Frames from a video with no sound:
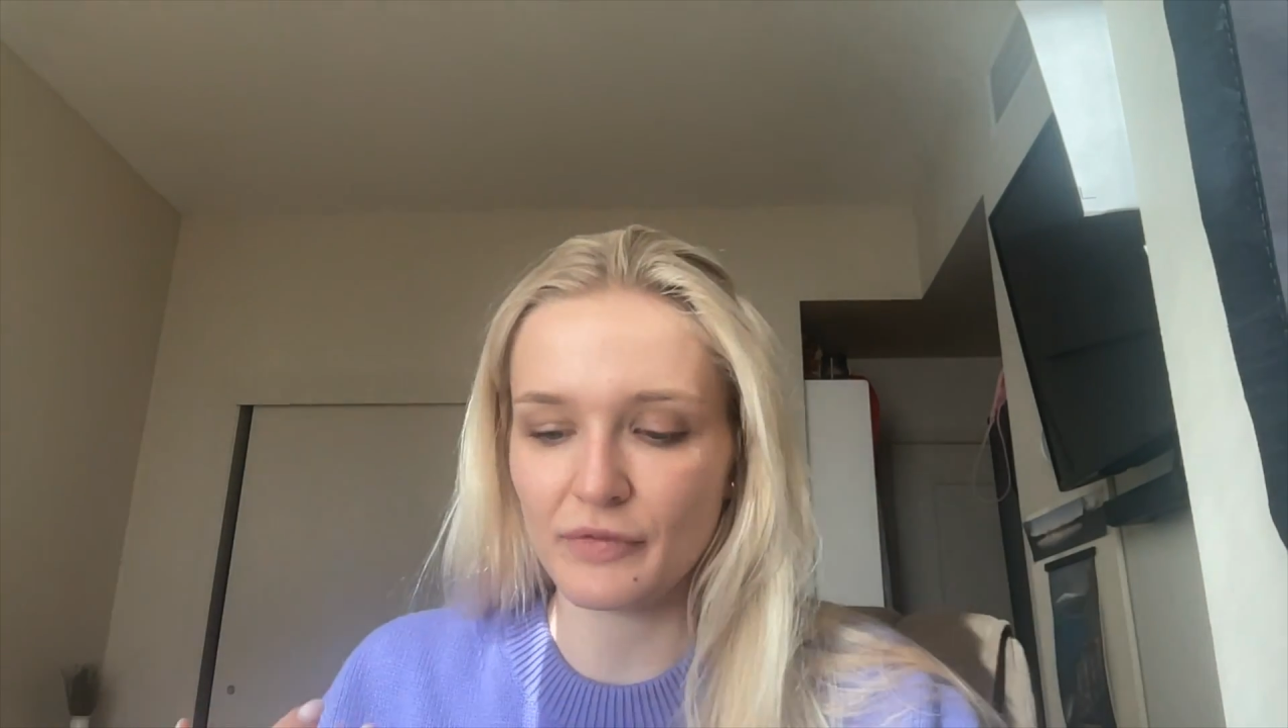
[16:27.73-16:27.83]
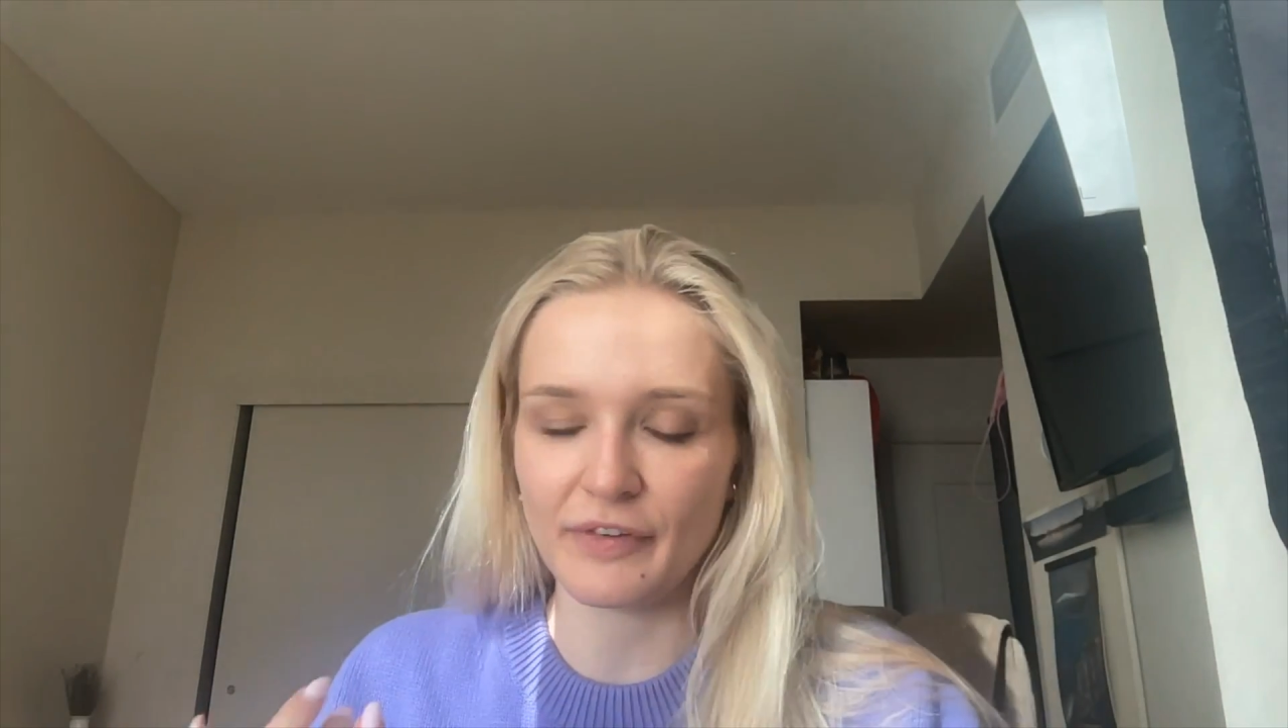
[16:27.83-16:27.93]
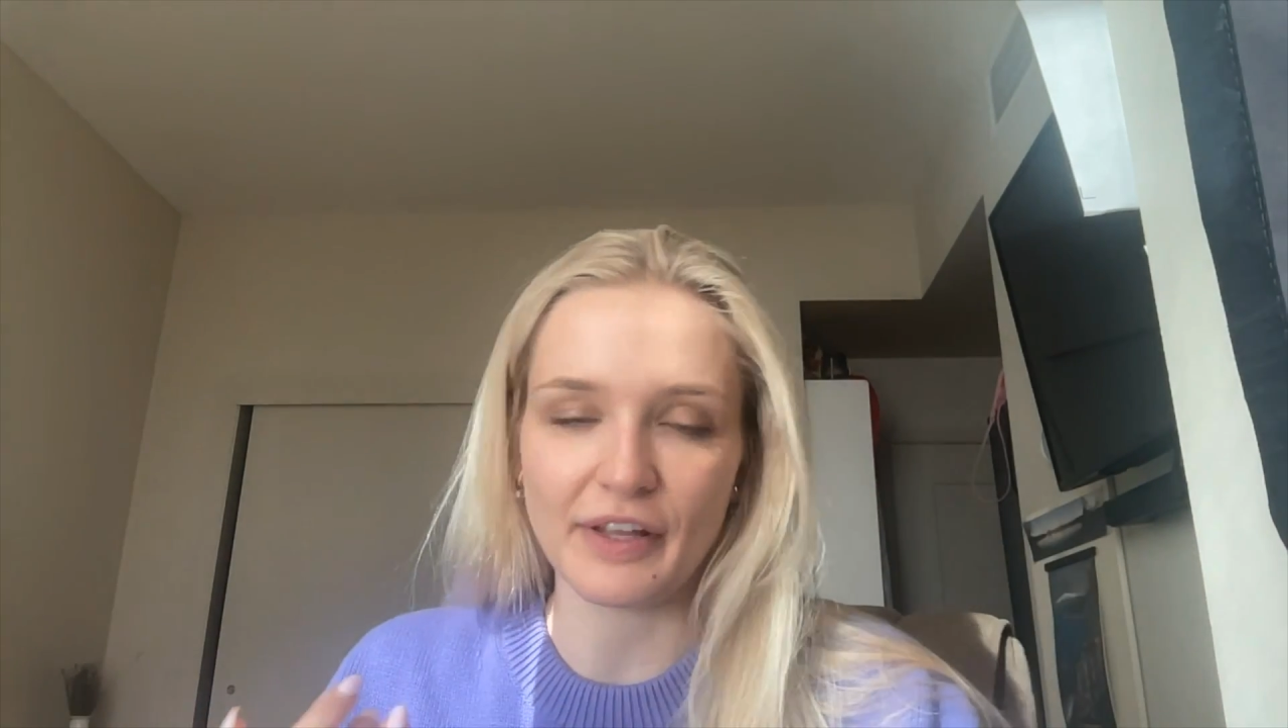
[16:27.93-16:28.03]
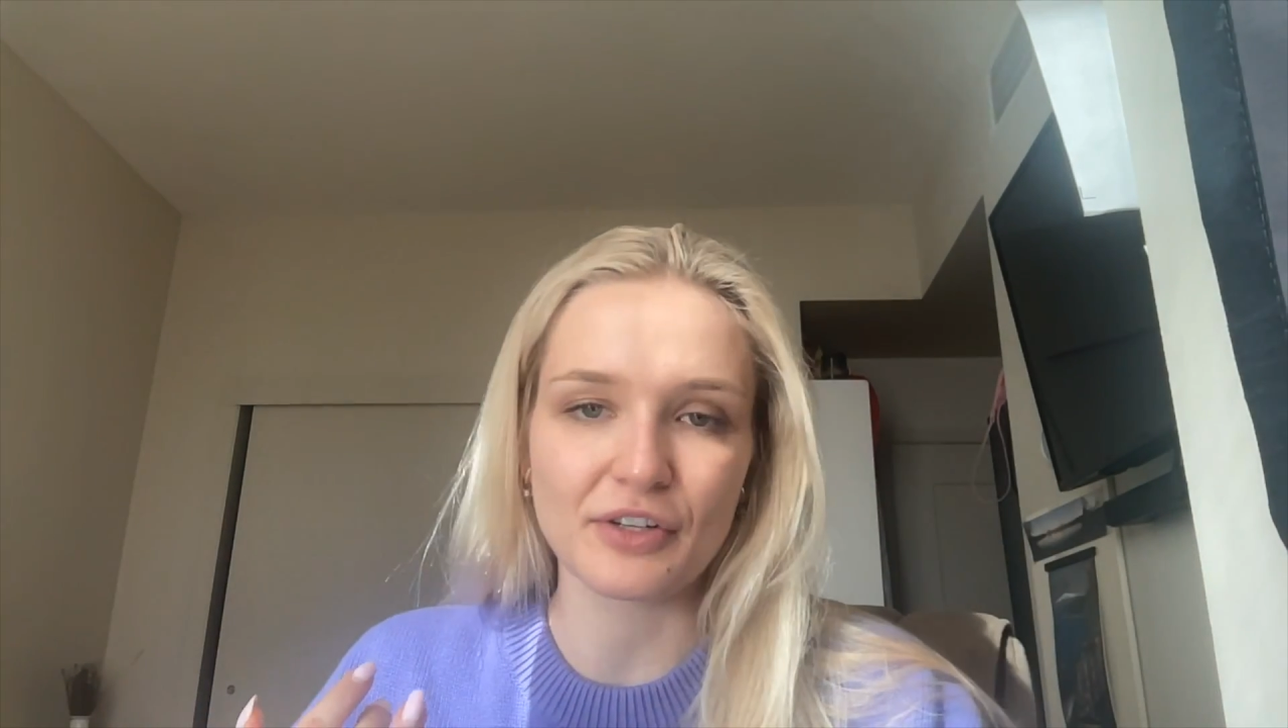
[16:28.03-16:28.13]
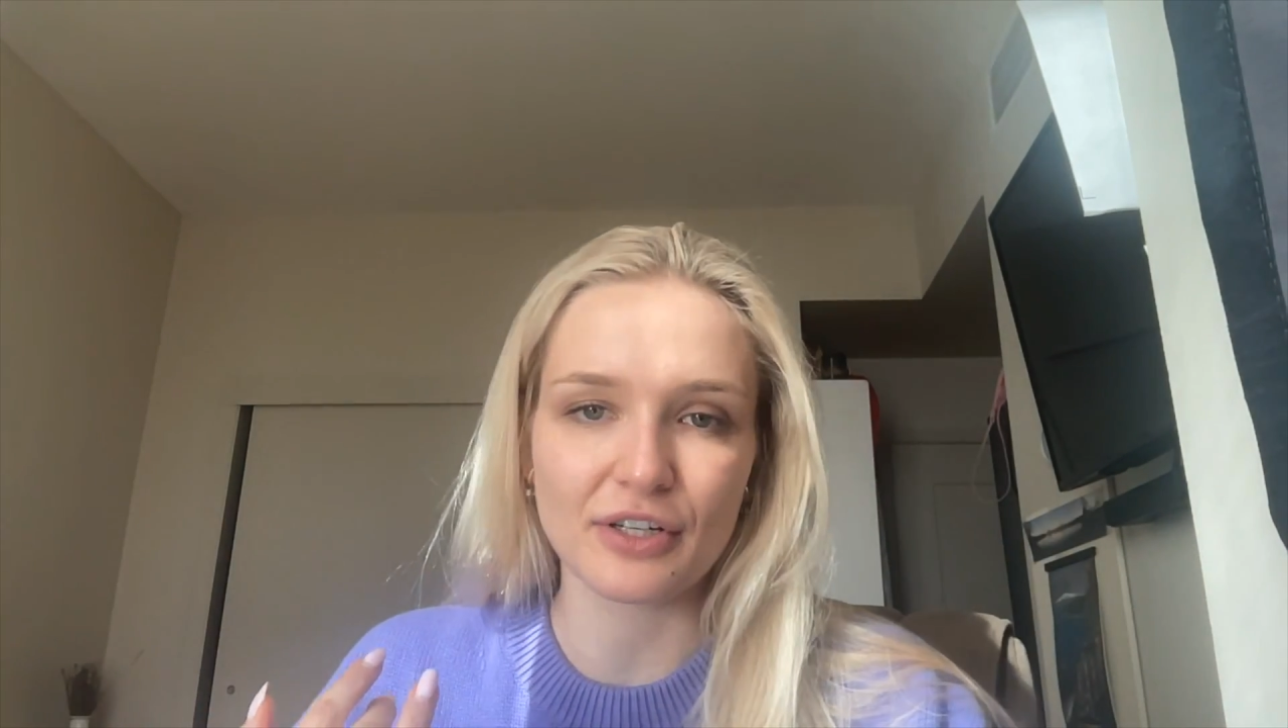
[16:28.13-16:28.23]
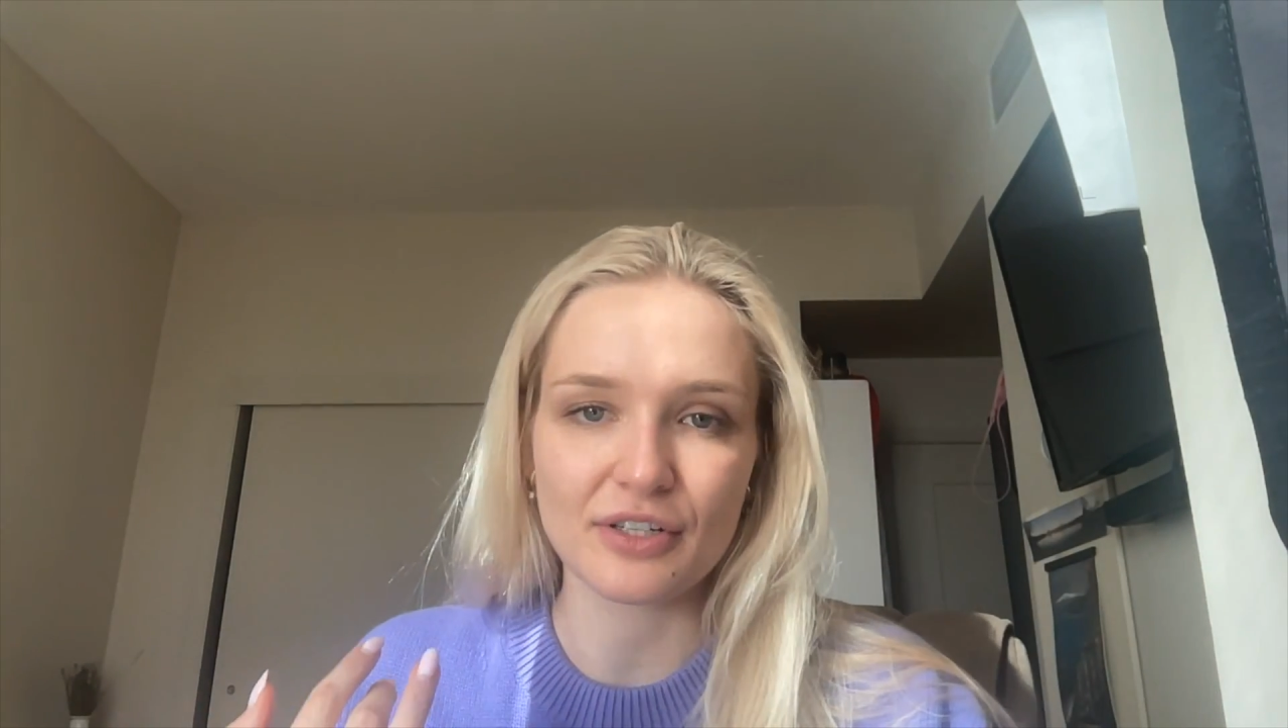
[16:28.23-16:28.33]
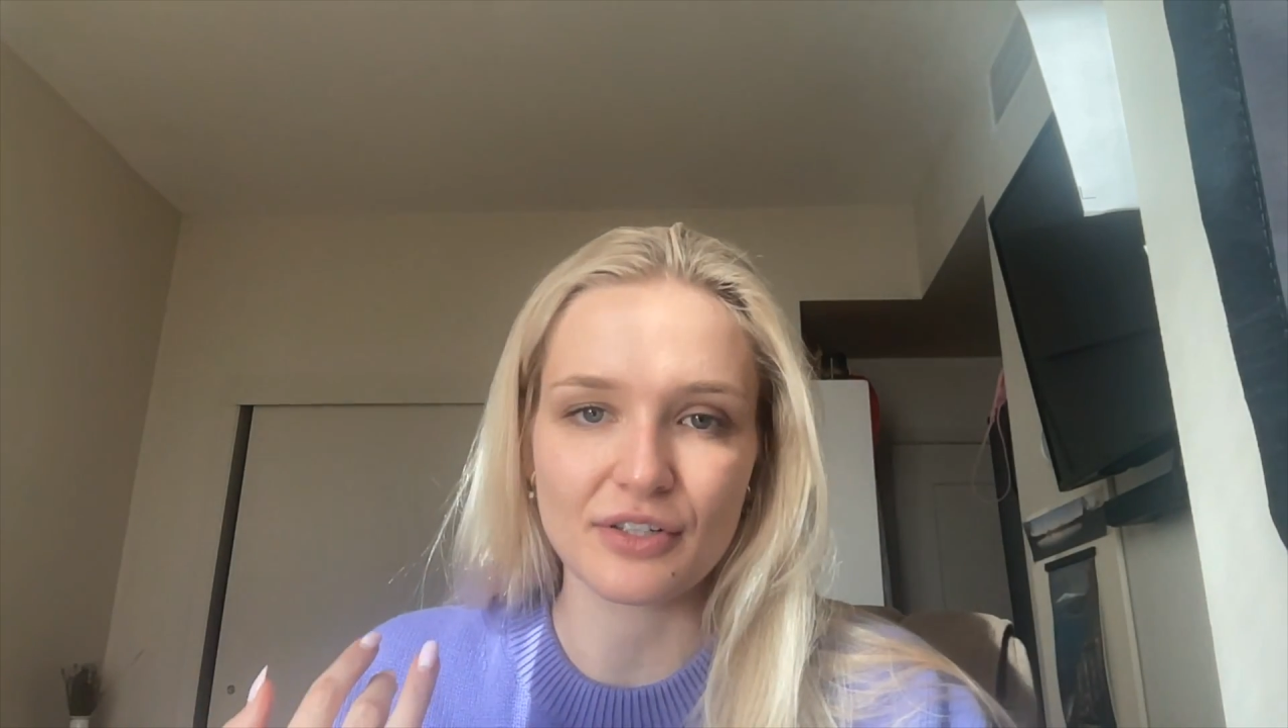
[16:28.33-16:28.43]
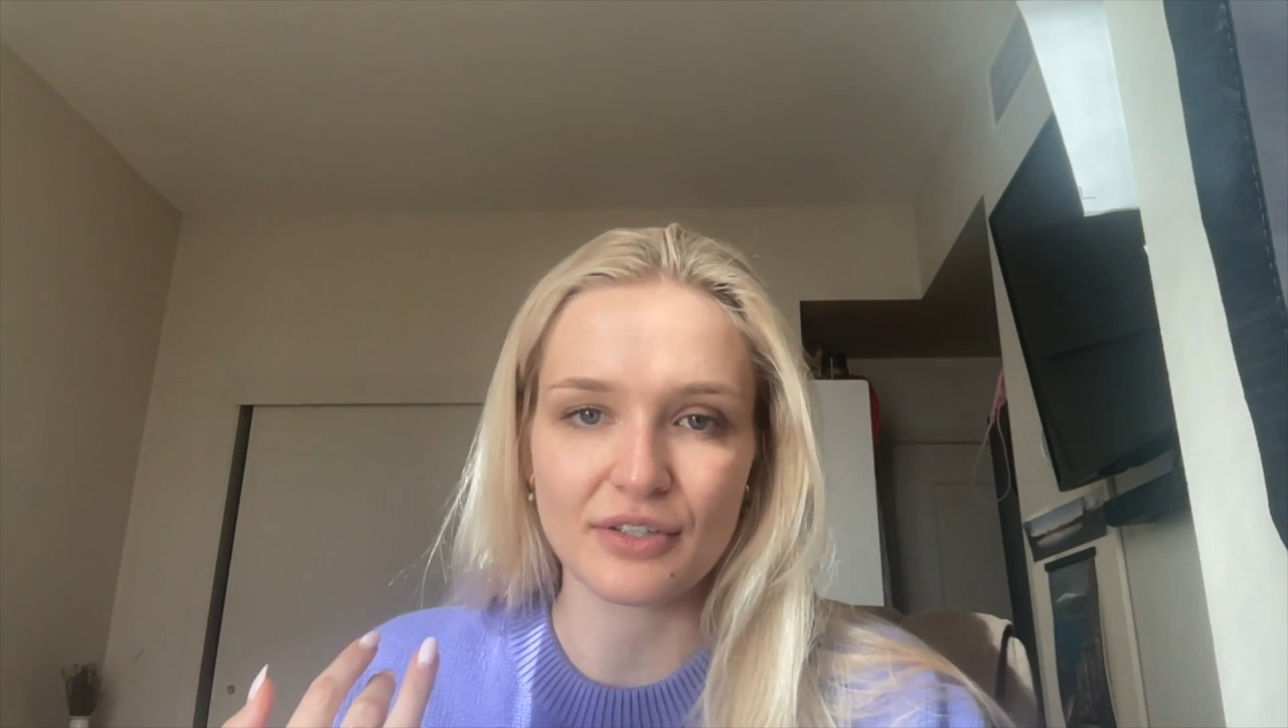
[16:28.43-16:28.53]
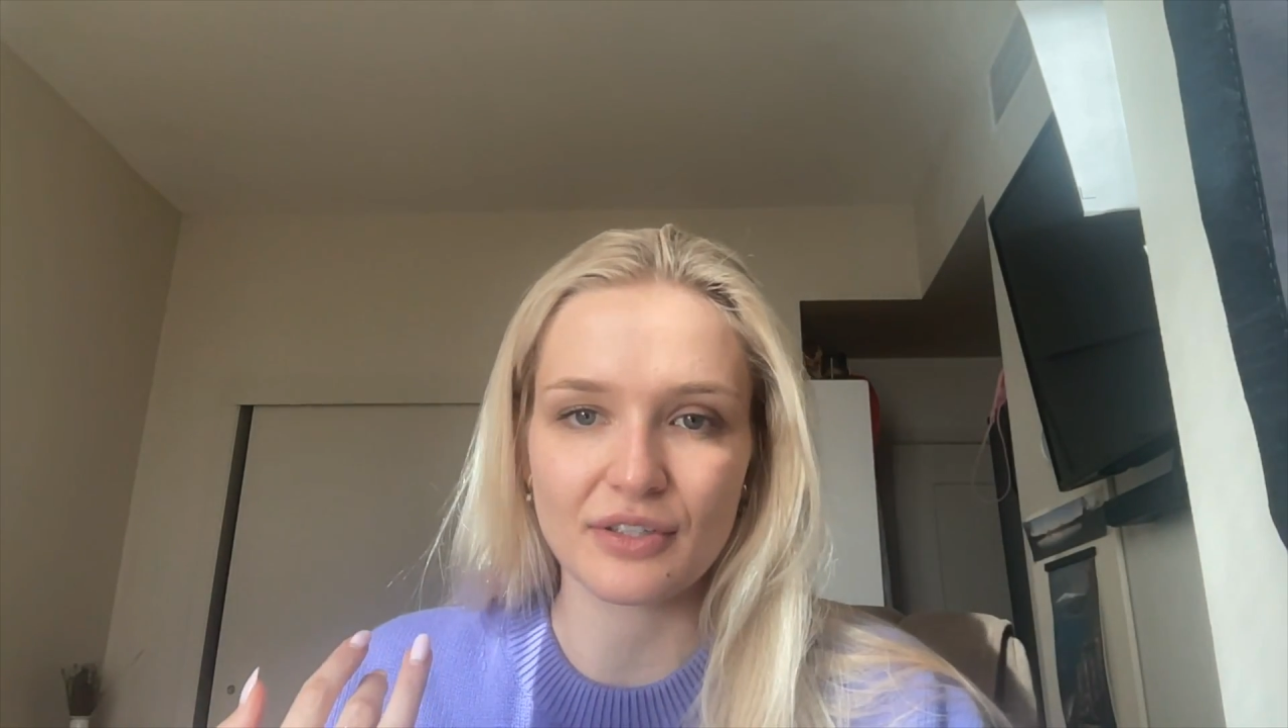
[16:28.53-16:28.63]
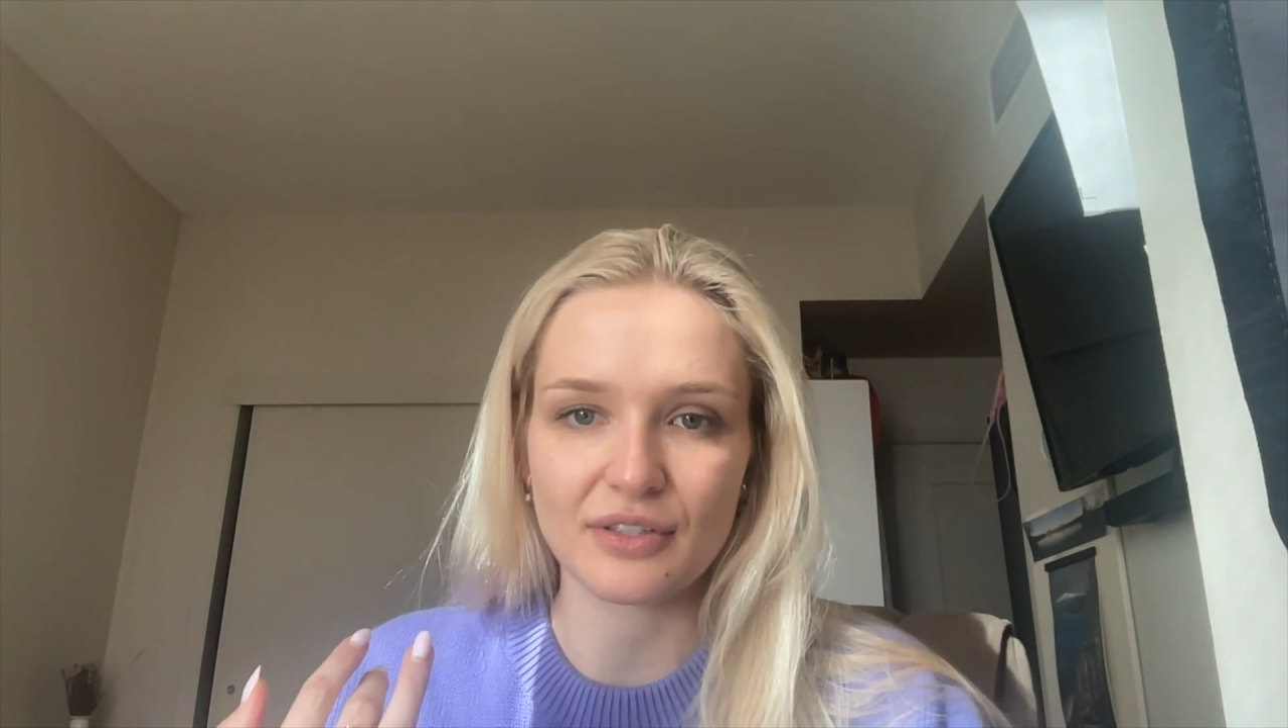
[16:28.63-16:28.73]

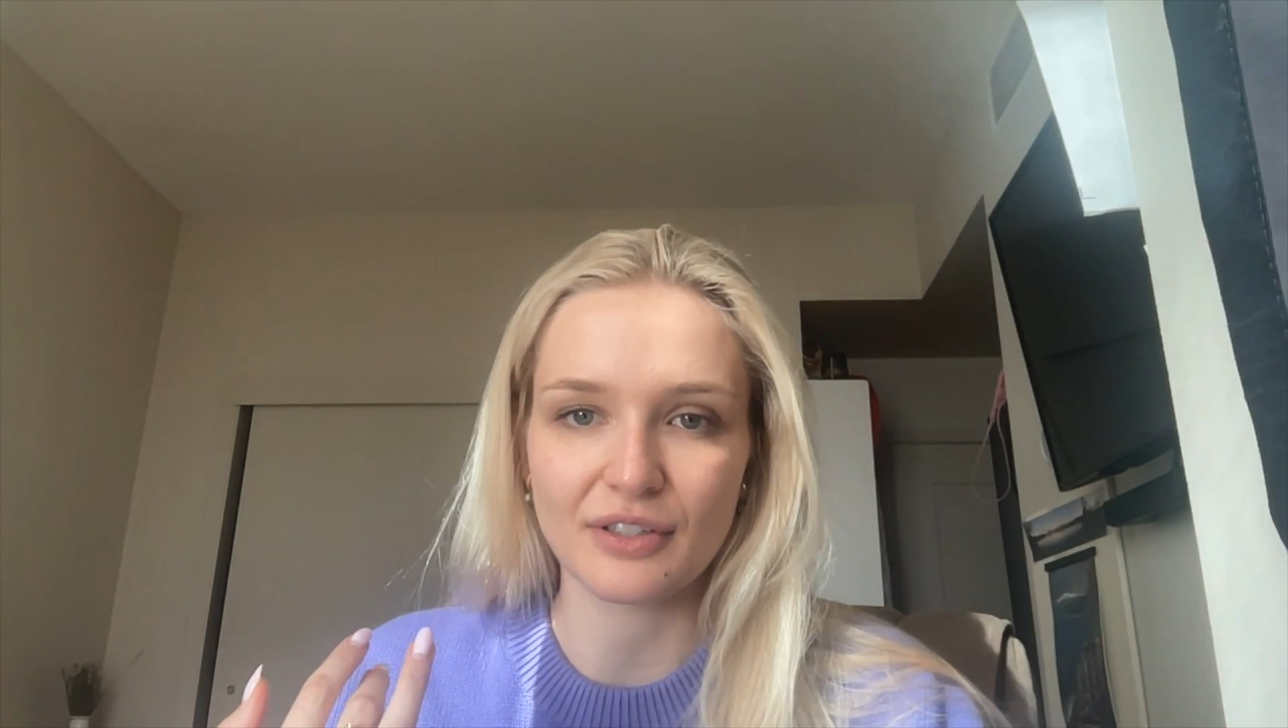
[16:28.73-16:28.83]
vendors,